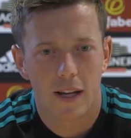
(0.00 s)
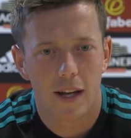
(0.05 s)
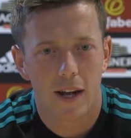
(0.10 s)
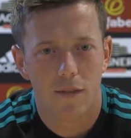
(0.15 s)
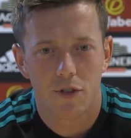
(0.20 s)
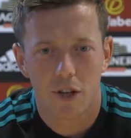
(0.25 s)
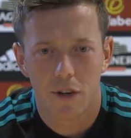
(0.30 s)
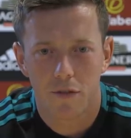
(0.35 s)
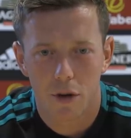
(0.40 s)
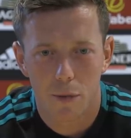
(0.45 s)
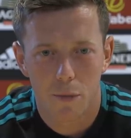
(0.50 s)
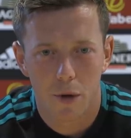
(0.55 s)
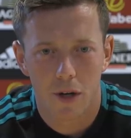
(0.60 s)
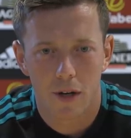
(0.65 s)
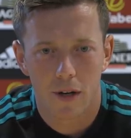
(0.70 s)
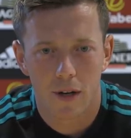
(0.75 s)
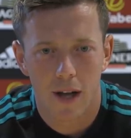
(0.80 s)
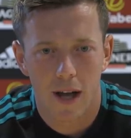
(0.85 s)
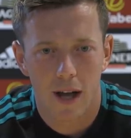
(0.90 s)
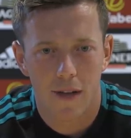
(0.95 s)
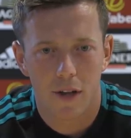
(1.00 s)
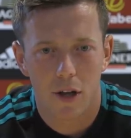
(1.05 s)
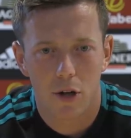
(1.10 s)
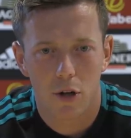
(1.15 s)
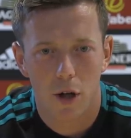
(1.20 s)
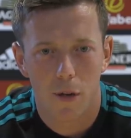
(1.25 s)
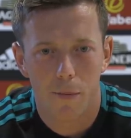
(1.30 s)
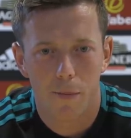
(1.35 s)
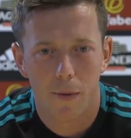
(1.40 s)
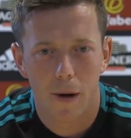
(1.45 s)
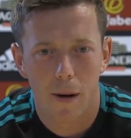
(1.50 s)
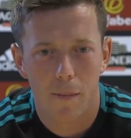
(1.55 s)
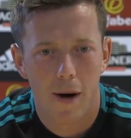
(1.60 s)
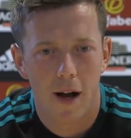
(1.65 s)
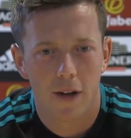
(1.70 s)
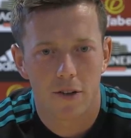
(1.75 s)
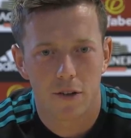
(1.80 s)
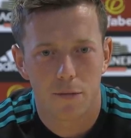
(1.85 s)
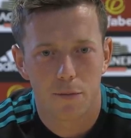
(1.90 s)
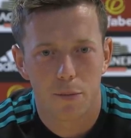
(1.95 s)
It gives everyone at the club a
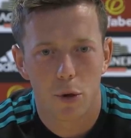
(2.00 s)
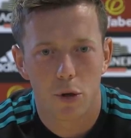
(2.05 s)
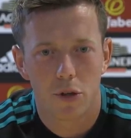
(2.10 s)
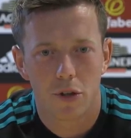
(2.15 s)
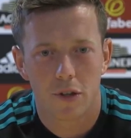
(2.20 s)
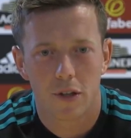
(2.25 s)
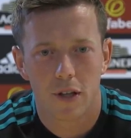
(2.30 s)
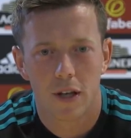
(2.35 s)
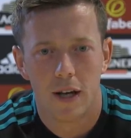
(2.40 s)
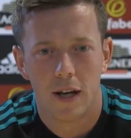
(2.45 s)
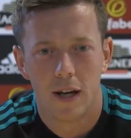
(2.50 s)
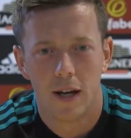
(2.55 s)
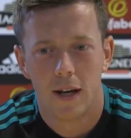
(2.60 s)
massive boost,